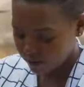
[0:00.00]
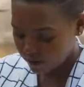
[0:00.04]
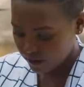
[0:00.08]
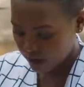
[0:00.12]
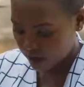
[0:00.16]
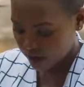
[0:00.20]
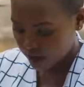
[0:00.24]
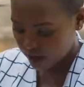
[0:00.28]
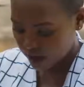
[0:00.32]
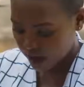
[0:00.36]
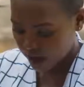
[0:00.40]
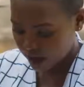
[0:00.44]

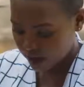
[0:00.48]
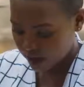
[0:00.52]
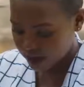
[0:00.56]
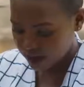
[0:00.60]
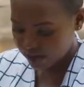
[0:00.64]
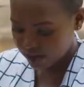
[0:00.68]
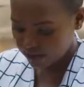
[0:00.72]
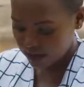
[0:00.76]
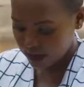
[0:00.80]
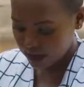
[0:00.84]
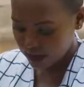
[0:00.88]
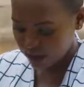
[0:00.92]
Okay,
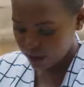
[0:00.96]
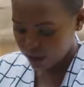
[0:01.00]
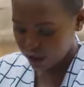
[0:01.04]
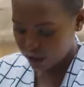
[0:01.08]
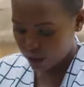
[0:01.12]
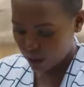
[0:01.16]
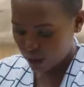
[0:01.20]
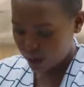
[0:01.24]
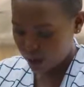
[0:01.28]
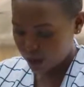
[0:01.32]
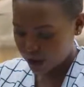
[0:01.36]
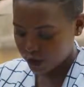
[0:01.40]
thank you
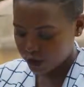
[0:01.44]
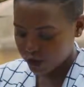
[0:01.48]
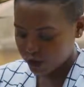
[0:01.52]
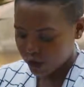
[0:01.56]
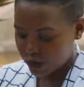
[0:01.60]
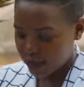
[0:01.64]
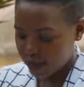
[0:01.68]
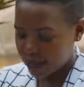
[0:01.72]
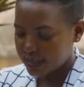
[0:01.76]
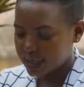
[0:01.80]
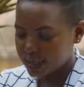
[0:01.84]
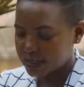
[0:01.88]
so much.
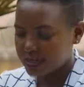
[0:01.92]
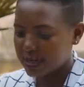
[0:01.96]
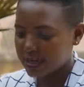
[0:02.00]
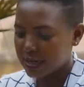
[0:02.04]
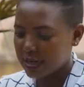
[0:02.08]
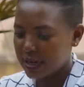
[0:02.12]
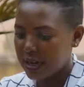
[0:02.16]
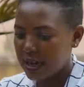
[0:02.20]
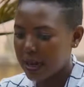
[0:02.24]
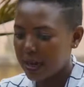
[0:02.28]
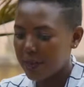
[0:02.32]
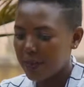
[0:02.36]
And
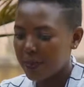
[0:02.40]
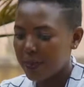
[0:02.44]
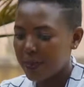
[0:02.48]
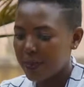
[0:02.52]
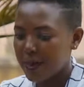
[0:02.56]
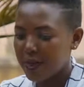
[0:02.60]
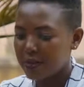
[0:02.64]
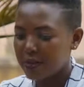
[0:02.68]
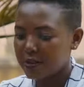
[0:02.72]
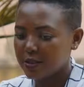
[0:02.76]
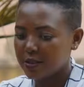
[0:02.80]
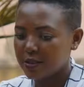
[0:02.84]
how
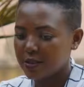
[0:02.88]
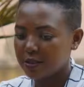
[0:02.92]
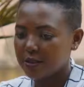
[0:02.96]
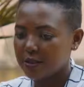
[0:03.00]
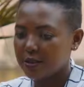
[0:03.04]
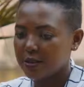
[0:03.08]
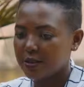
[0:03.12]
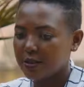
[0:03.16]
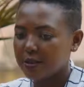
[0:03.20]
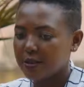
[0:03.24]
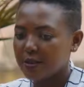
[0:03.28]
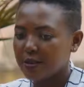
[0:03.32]
about
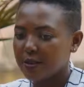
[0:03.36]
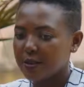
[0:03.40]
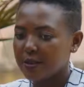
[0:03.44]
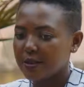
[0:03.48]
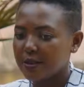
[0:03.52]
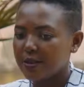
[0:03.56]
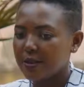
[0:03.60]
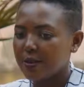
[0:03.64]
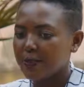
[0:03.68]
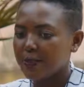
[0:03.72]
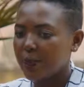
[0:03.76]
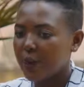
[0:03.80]

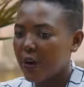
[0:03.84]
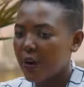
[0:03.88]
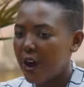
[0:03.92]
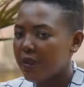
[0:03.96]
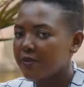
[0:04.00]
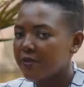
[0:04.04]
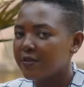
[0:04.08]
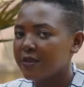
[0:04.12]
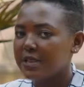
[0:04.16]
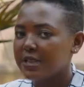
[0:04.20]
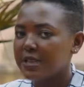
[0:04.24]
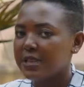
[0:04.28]
the
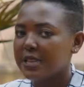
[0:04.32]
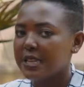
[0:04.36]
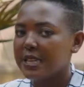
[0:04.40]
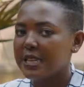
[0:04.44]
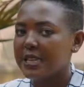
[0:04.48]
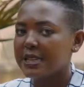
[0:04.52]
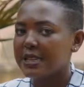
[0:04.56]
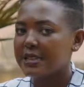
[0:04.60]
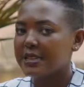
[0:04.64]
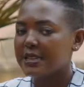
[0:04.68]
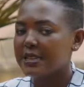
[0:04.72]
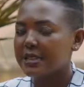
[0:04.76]

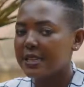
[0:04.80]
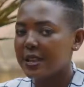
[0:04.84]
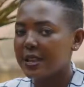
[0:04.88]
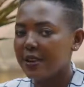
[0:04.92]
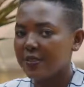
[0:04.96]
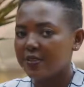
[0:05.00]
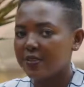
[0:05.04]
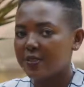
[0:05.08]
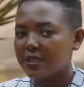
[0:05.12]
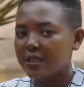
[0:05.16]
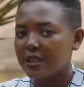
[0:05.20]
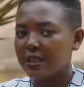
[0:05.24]
privacy and
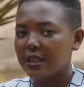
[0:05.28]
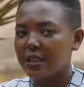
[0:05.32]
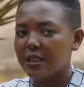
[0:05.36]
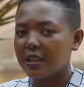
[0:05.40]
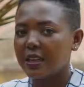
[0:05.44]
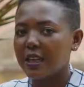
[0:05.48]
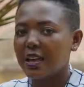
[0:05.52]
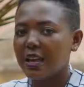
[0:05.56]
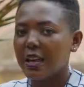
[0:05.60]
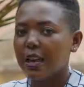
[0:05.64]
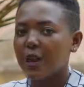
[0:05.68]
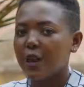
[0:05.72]

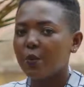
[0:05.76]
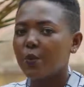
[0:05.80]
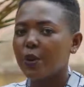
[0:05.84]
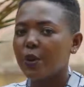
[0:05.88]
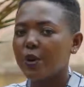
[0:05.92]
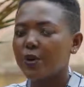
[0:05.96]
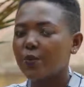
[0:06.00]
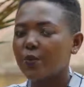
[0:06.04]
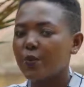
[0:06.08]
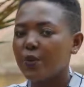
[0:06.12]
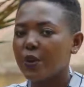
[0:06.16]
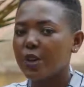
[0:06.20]
safety
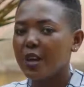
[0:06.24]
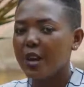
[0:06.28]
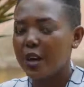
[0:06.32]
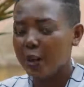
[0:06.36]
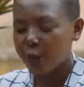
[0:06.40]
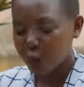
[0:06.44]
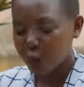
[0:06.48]
when we are